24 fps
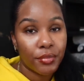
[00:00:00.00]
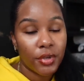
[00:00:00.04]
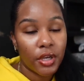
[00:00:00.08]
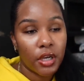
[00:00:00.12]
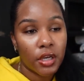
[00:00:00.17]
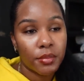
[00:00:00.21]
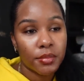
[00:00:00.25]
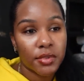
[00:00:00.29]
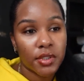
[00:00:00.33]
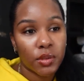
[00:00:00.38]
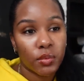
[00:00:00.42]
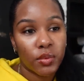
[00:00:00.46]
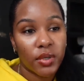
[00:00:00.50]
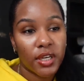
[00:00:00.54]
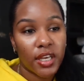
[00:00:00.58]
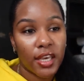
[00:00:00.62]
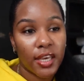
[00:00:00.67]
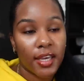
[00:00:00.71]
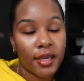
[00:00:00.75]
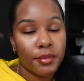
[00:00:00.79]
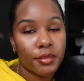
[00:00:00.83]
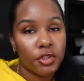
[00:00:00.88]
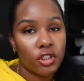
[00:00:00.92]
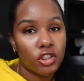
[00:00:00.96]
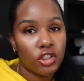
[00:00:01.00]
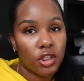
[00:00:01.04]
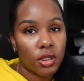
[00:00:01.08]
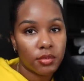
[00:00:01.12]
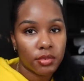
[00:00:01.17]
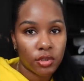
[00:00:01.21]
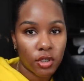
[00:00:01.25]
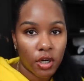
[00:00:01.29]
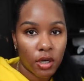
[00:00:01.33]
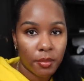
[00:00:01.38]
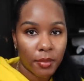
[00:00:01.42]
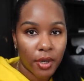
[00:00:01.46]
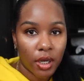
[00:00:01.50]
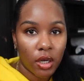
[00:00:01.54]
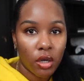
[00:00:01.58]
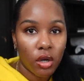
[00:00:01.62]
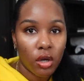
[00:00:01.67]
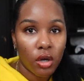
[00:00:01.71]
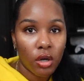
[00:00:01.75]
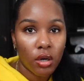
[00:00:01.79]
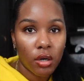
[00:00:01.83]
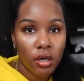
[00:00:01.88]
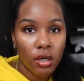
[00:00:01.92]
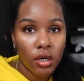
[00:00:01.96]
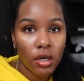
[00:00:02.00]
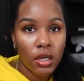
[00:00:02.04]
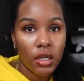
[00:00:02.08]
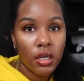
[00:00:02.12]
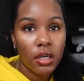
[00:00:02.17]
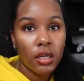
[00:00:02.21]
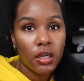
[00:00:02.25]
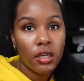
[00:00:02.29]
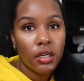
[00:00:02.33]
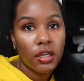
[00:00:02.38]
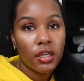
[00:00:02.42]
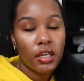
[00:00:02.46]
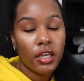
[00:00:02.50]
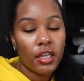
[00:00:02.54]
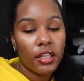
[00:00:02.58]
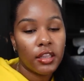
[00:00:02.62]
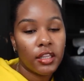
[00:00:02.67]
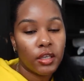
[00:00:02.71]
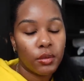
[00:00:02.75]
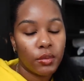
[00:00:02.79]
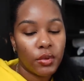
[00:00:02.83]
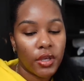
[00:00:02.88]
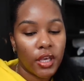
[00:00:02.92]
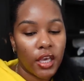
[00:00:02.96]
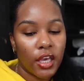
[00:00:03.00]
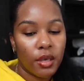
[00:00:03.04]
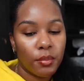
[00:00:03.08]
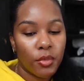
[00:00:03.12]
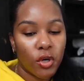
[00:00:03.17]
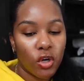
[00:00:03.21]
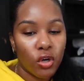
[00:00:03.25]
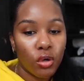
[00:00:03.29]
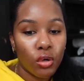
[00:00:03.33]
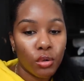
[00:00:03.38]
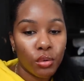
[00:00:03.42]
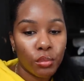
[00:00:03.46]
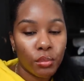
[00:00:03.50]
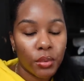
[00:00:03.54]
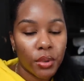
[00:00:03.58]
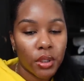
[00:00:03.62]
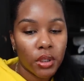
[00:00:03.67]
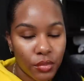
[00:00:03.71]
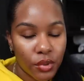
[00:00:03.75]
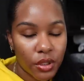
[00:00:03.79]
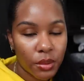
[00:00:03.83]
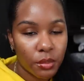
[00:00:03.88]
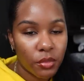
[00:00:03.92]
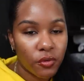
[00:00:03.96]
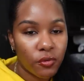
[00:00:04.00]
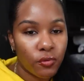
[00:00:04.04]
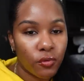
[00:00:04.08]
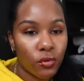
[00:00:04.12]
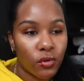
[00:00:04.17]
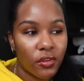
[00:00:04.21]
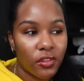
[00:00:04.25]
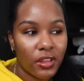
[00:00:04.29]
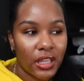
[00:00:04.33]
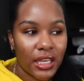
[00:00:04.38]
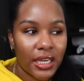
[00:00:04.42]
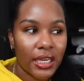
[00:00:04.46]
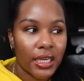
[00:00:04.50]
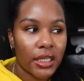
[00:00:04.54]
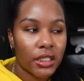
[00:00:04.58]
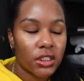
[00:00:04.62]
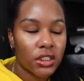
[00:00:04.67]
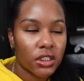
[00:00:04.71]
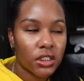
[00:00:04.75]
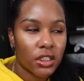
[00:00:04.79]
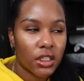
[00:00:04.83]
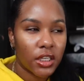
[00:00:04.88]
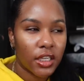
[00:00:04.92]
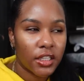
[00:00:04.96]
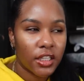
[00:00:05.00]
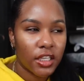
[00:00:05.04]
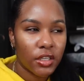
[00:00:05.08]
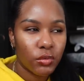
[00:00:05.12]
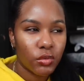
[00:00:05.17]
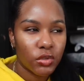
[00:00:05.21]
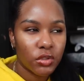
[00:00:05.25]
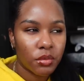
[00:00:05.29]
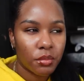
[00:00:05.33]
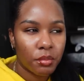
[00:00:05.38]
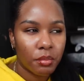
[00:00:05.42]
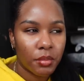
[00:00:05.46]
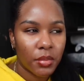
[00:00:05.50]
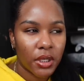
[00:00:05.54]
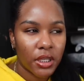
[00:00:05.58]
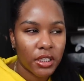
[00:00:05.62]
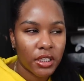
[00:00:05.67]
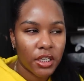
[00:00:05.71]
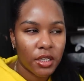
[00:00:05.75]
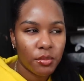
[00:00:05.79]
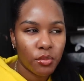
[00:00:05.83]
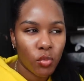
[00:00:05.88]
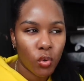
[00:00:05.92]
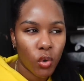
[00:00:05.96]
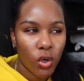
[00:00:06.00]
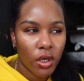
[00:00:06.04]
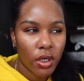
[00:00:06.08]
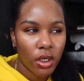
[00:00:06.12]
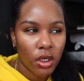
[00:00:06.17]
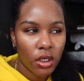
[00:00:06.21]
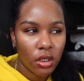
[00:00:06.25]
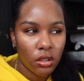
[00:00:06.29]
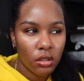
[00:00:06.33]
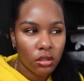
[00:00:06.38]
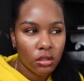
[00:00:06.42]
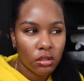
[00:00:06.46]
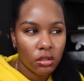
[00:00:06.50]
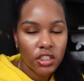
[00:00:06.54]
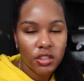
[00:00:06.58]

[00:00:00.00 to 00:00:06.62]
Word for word: Um, someone came to jumpstart my car and then we came home. But before that, I think it was Monday morning.